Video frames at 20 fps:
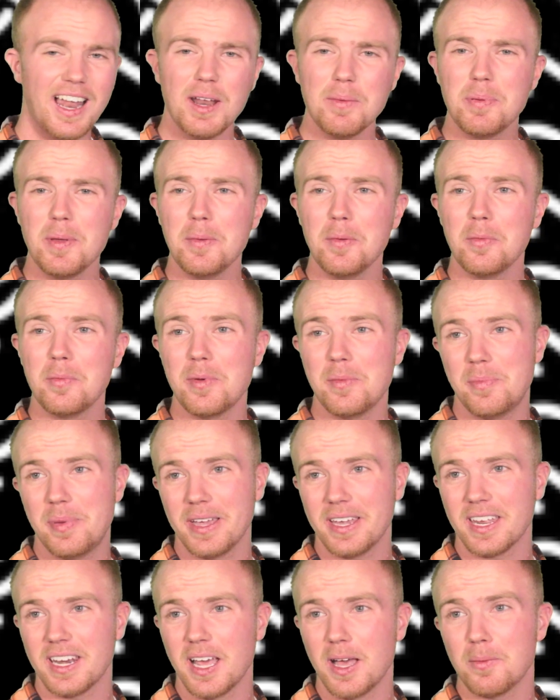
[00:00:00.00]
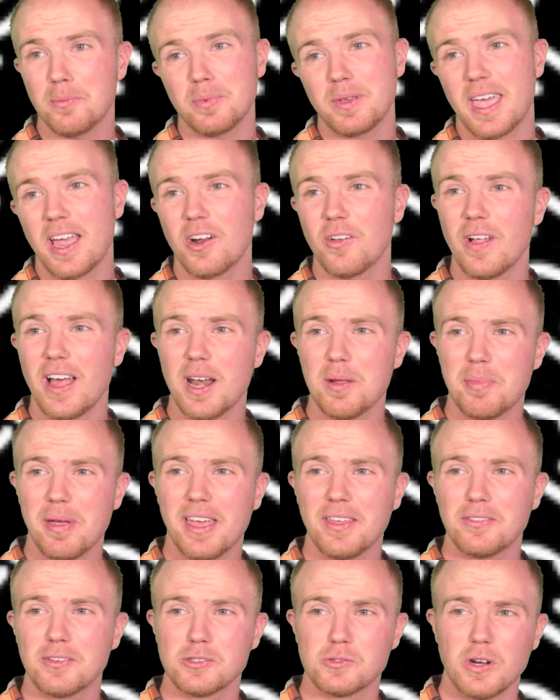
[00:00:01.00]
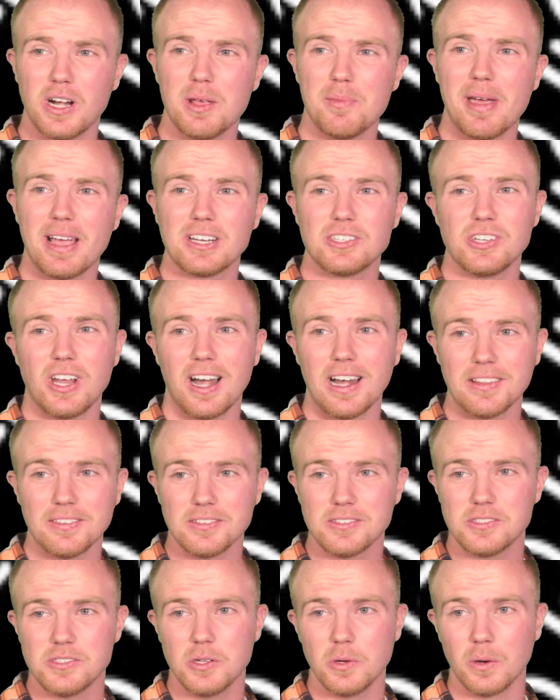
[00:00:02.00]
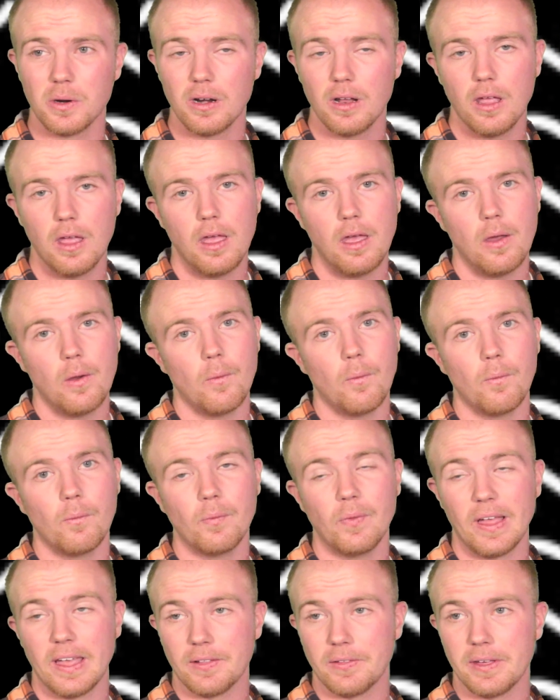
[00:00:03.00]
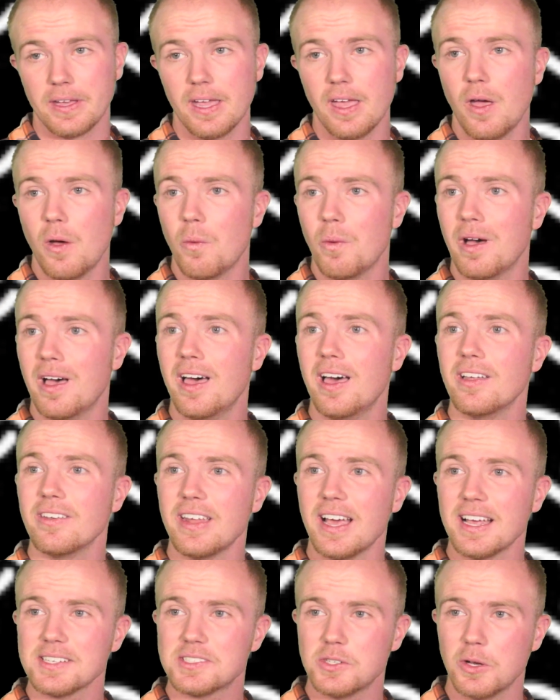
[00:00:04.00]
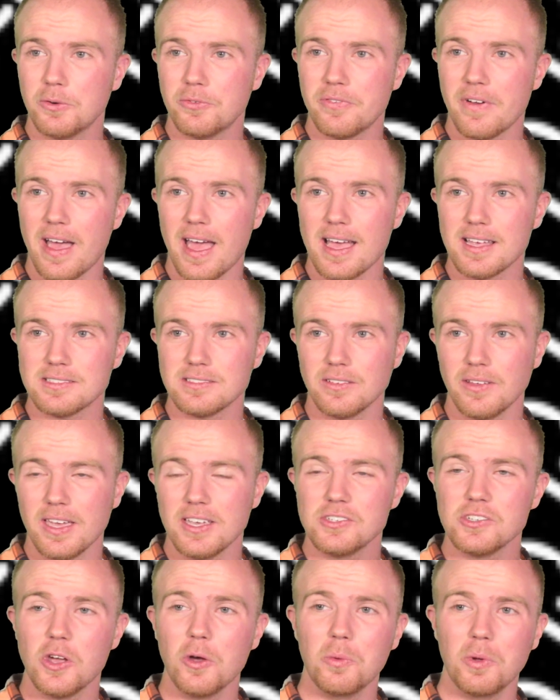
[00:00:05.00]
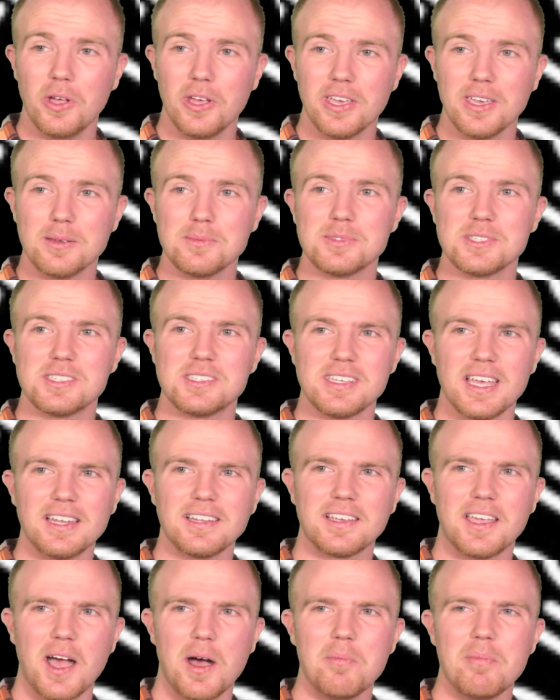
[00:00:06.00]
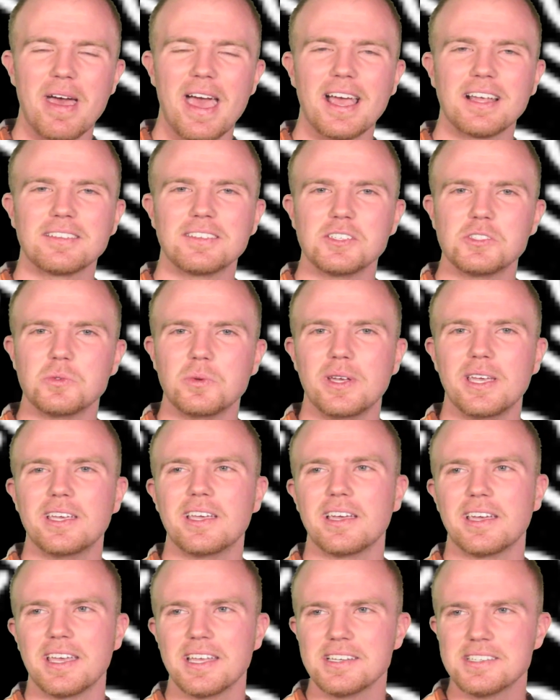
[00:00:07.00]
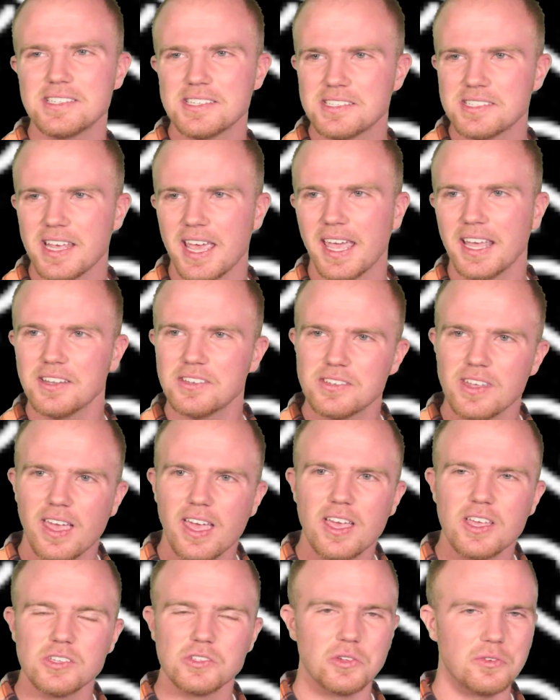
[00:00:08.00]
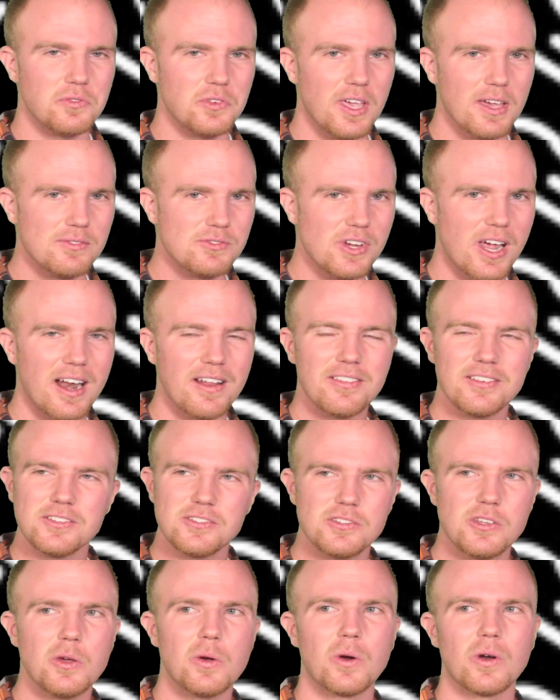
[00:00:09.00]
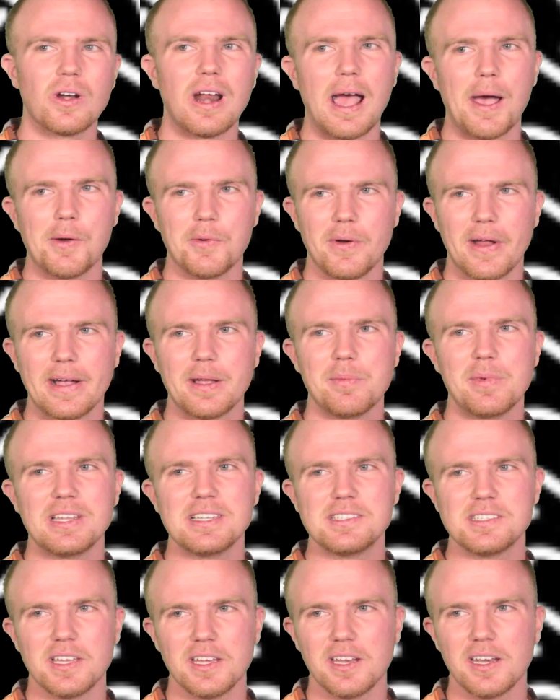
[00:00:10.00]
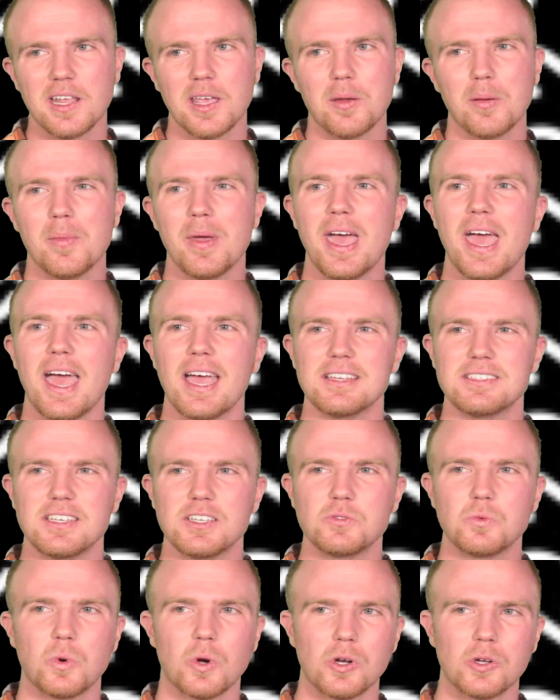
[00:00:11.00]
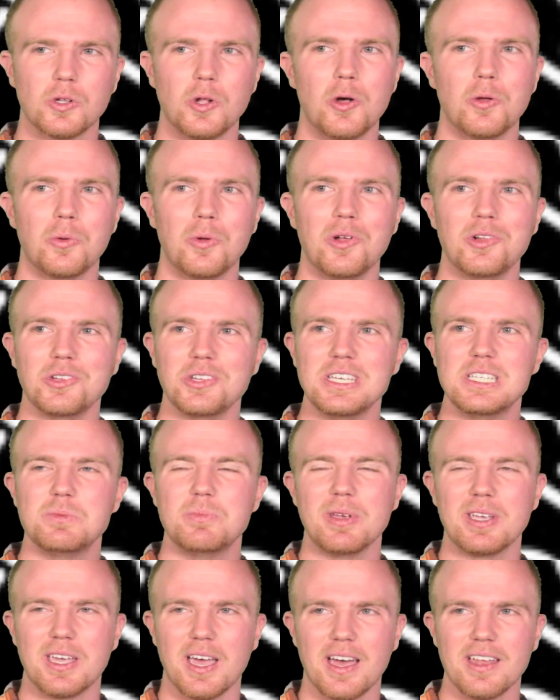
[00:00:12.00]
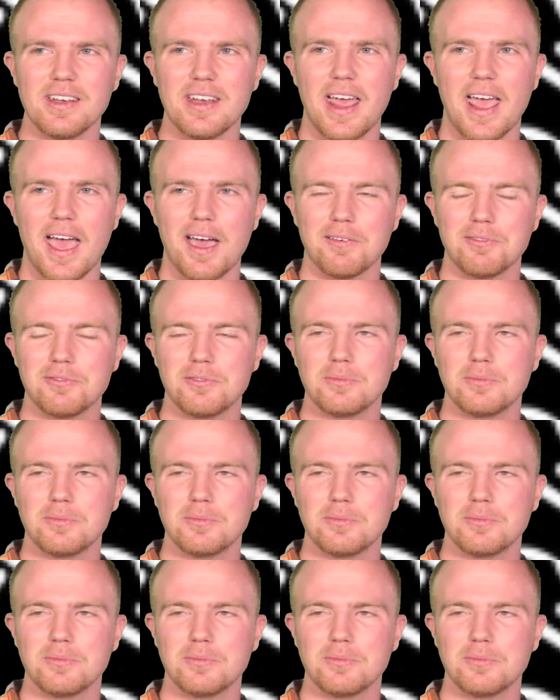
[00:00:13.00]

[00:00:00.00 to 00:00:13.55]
lot of people have been picking up Carolina Panthers running back Jonathan Stewart lately. Well, not so fast. Landry Williams is set to come back this week against the Saints. So if you have Jonathan Stewart, I would recommend sitting him as his workload will at least be cut in half.